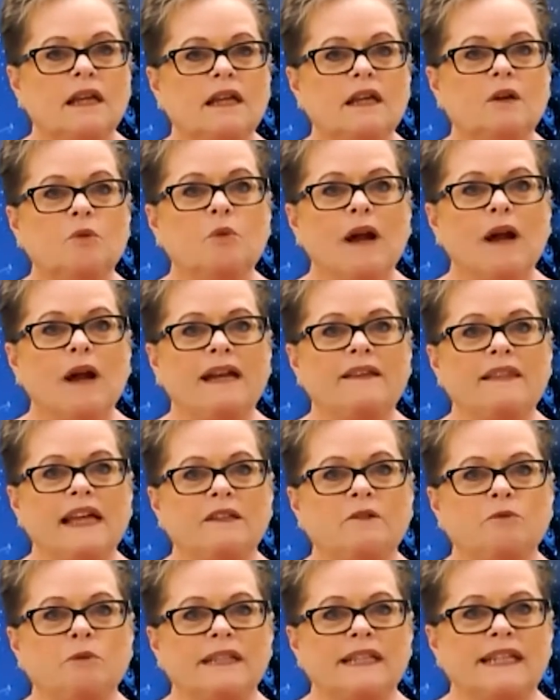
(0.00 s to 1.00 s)
a way
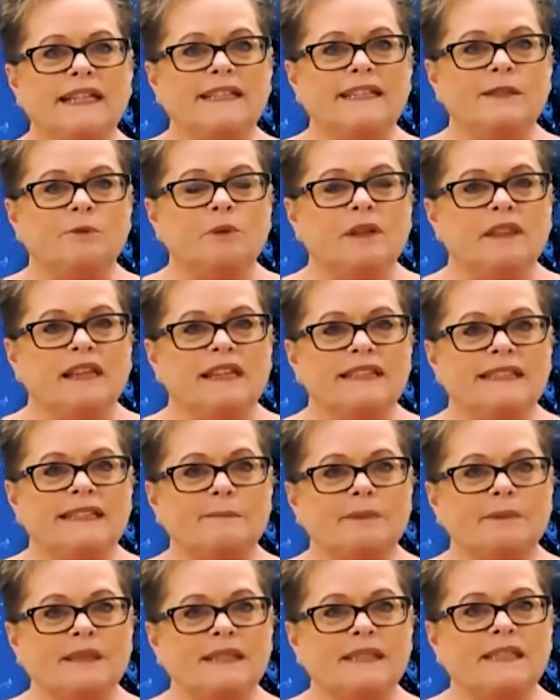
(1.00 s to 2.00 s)
that is within
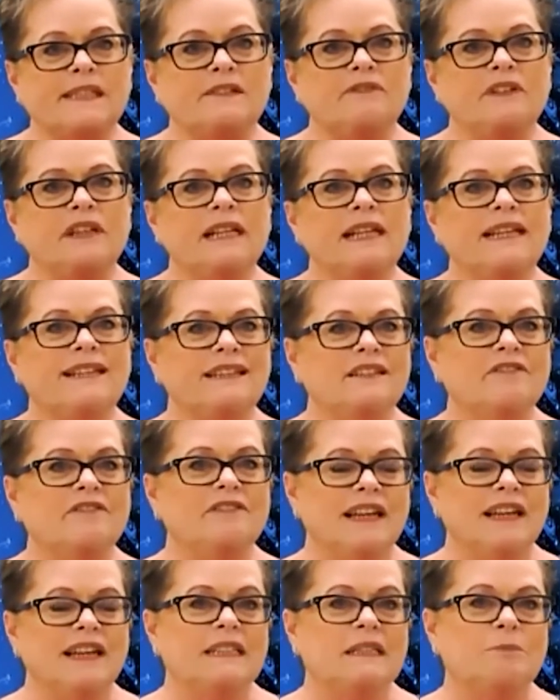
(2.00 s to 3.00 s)
specifically
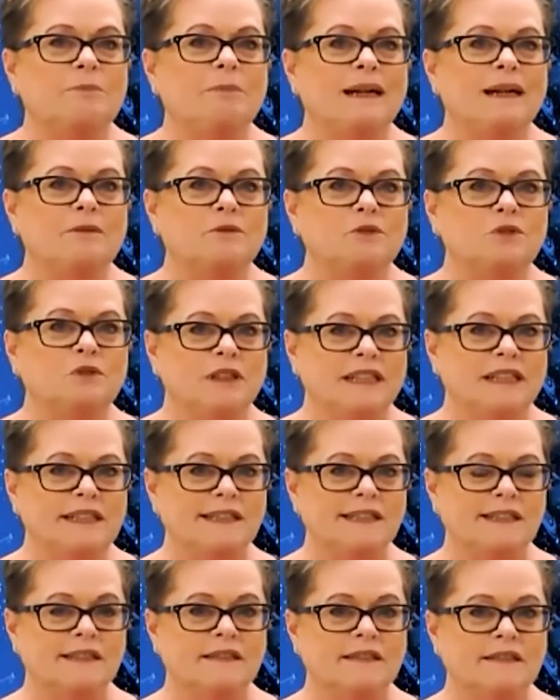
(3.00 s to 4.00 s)
defined
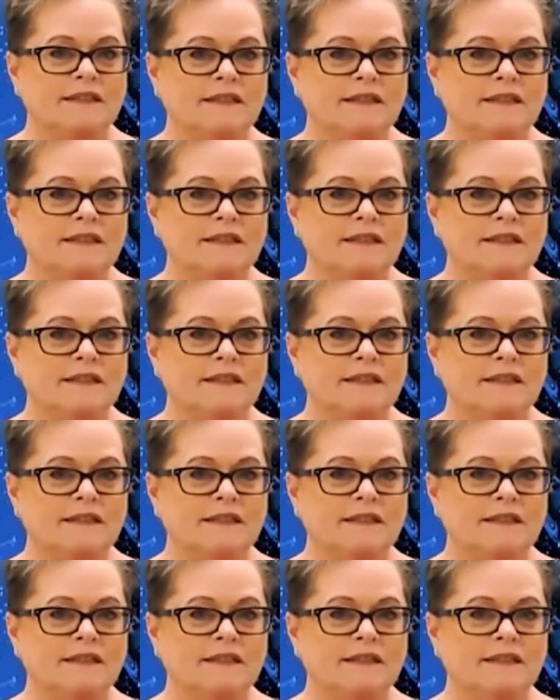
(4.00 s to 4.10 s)
boundaries.